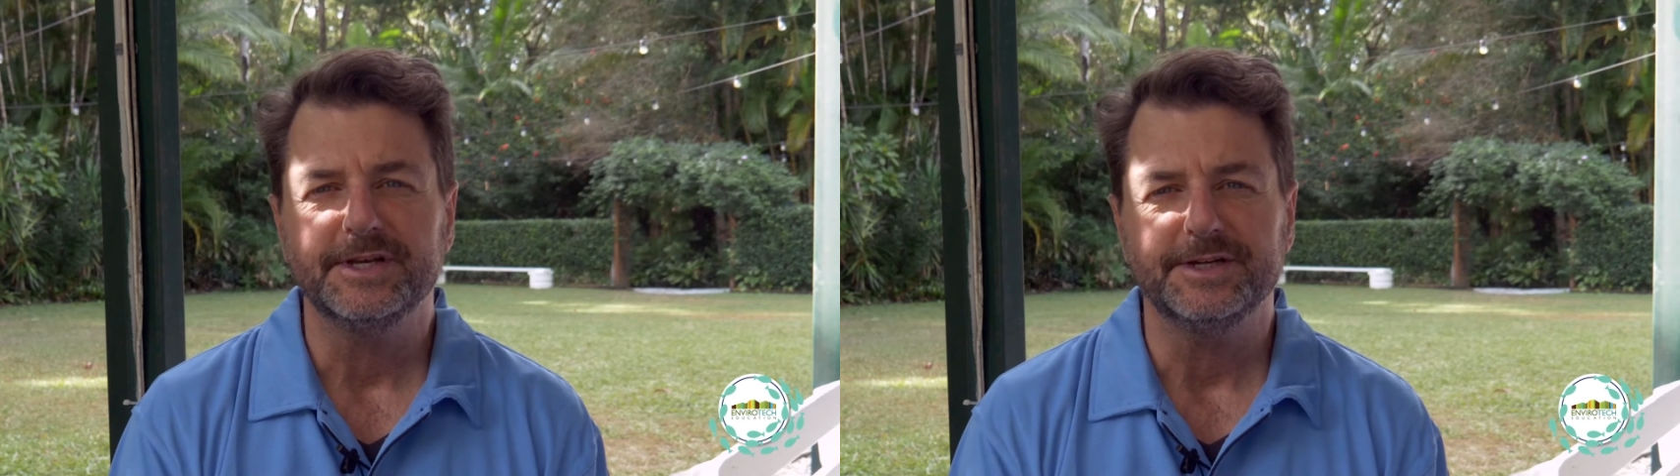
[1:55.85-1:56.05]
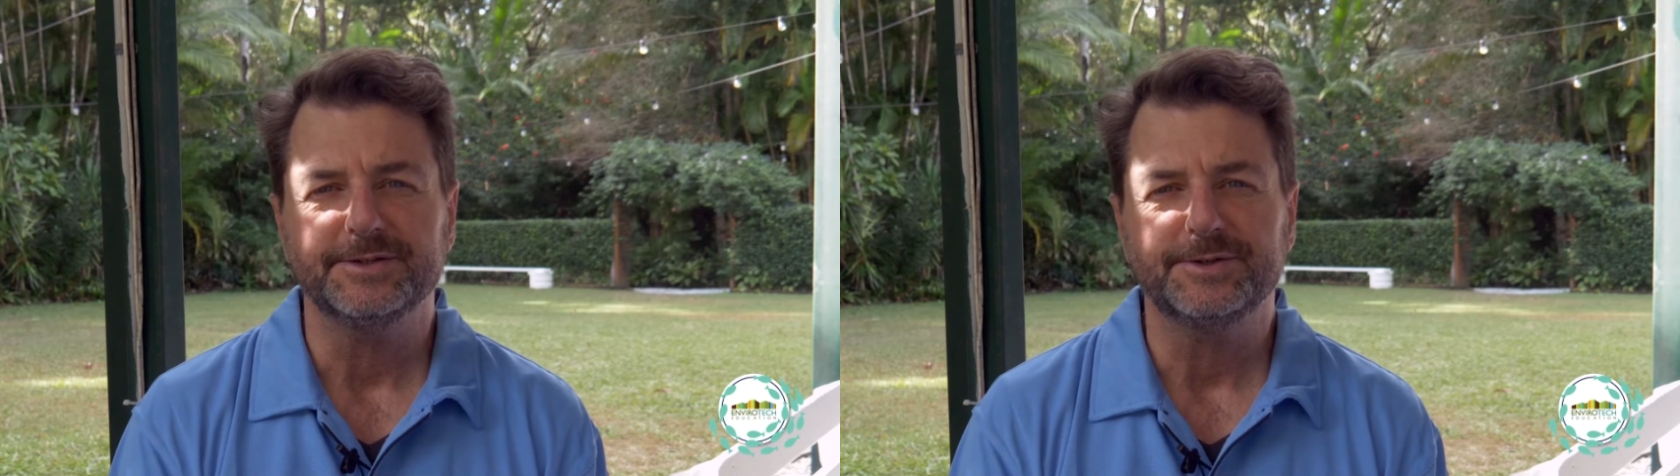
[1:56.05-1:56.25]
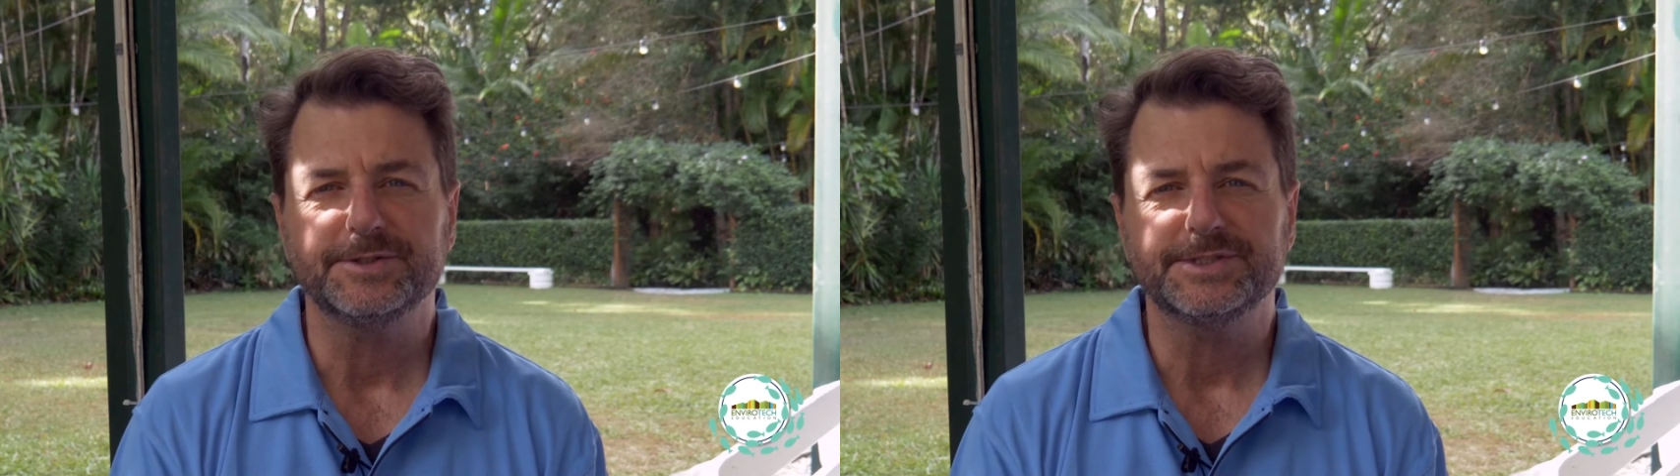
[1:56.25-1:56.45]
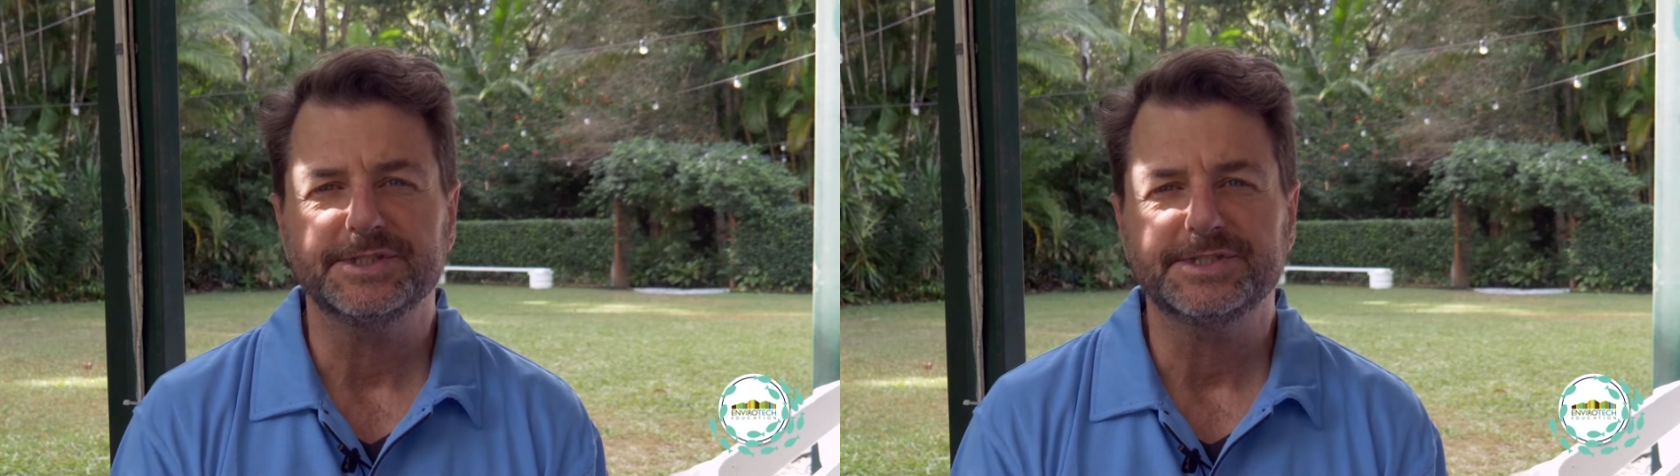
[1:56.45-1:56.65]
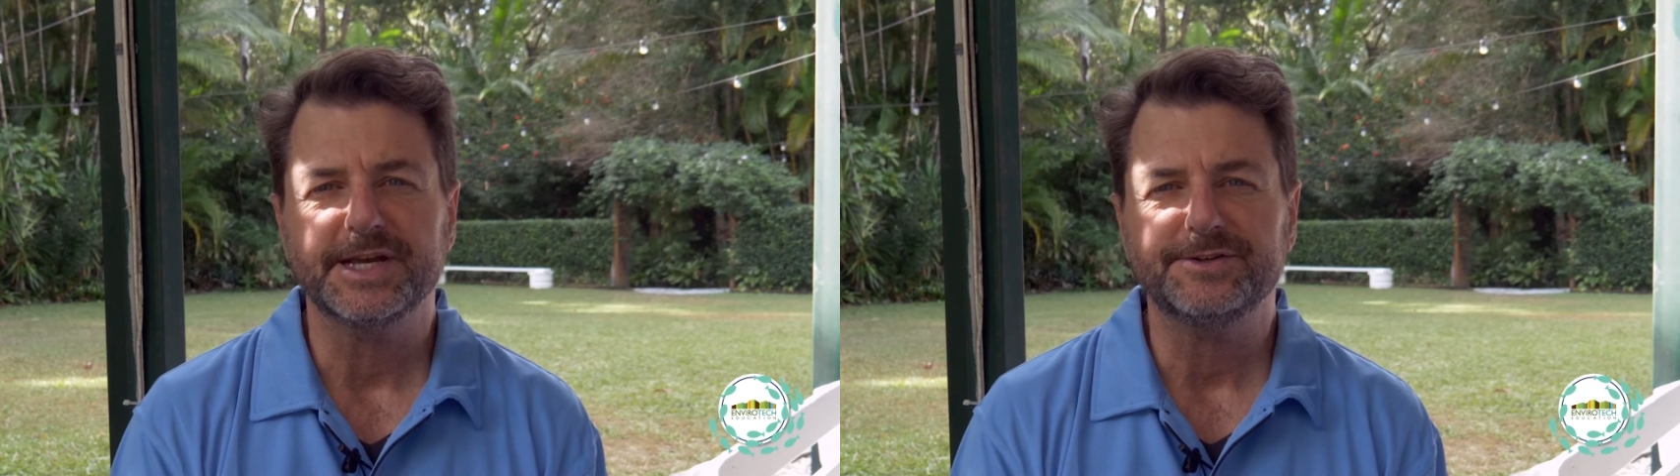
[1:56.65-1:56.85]
And of course,
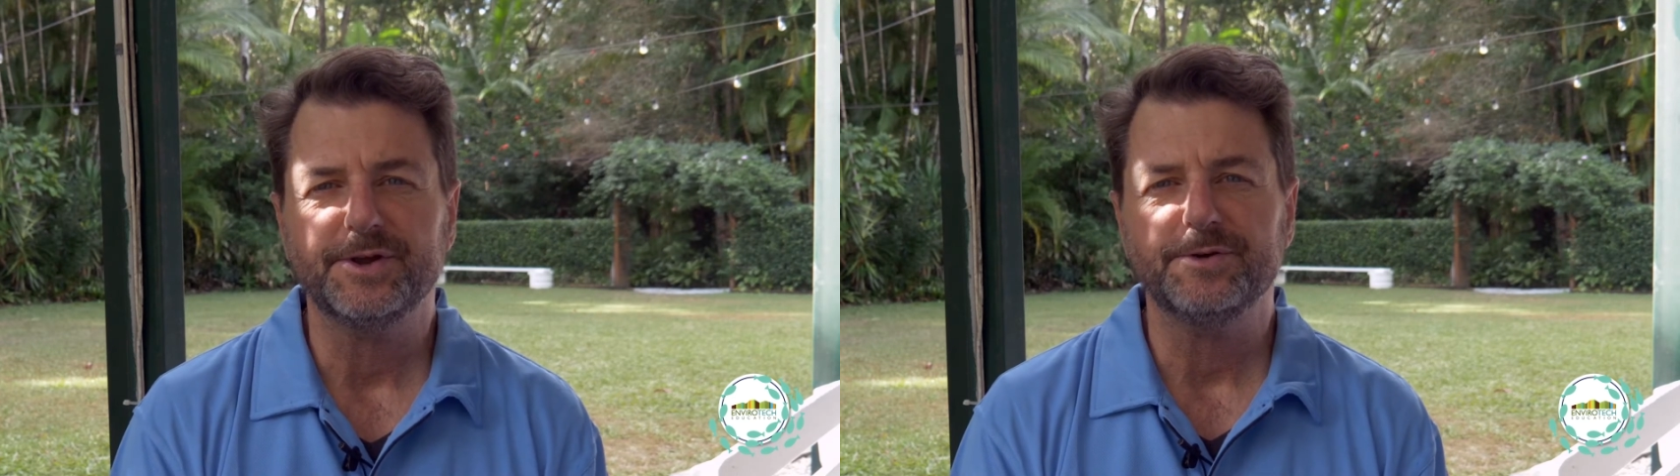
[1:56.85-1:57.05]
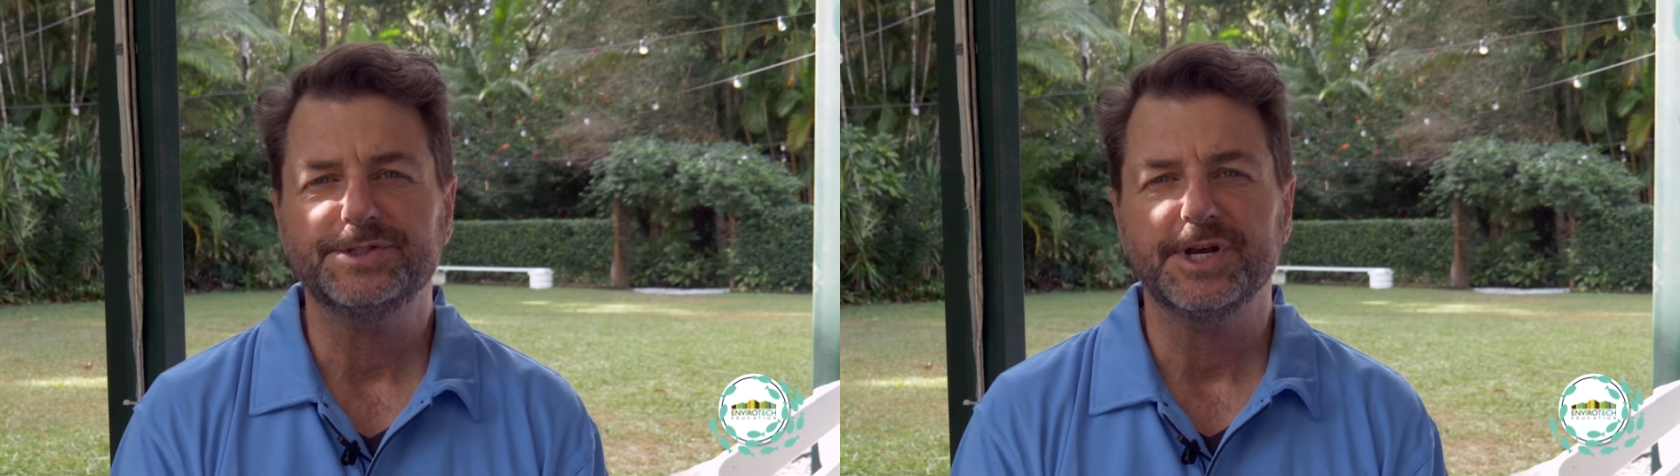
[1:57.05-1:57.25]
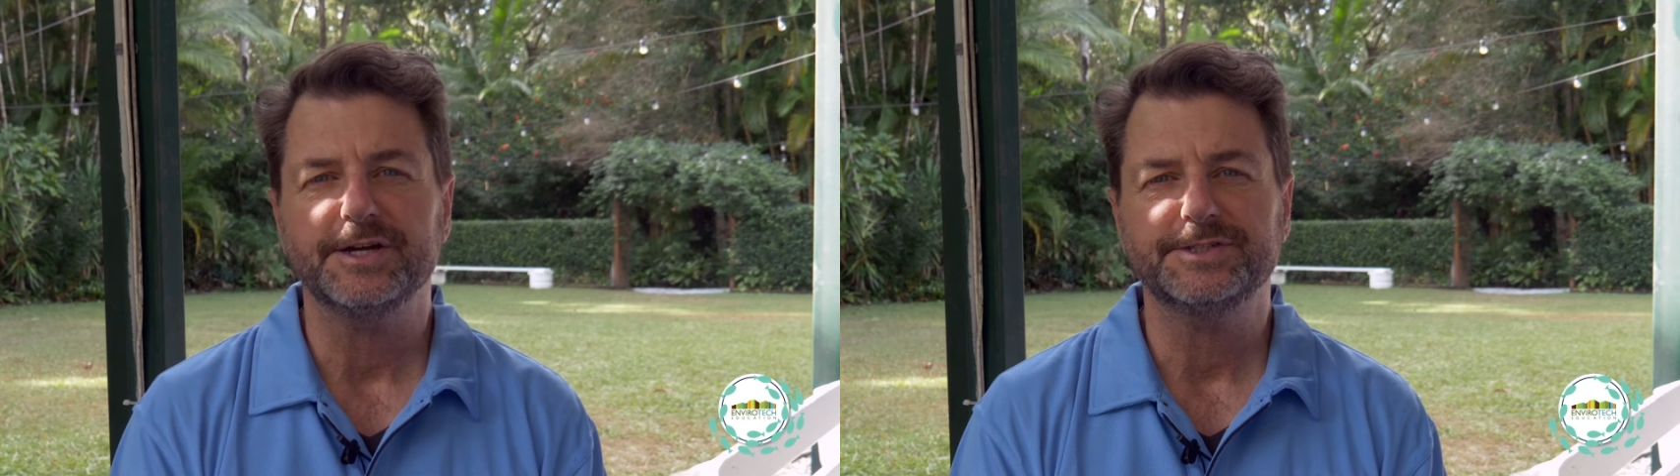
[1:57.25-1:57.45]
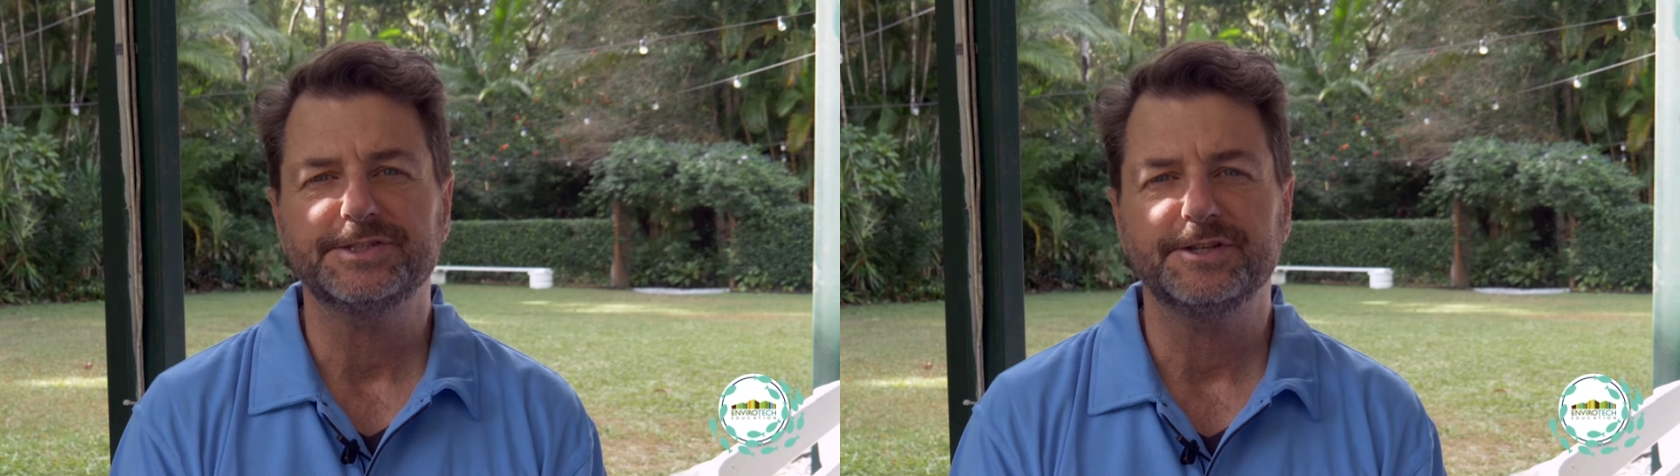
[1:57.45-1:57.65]
it's at no charge